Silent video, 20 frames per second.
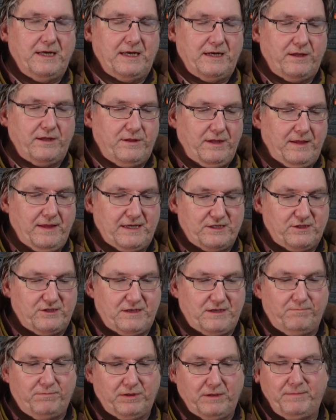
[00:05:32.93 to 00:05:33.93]
and I think that's
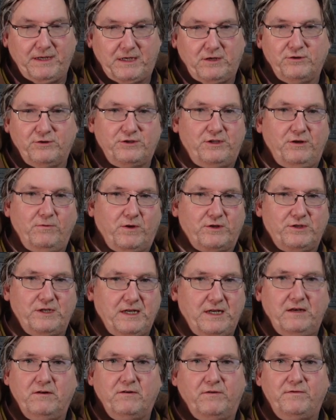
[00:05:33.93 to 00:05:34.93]
simply because there
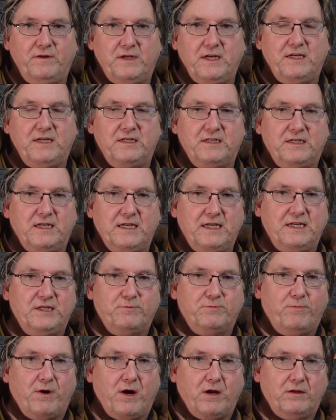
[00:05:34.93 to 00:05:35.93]
wasn't enough yeast in
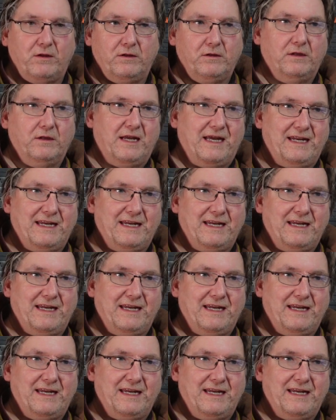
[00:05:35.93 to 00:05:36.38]
each bottle,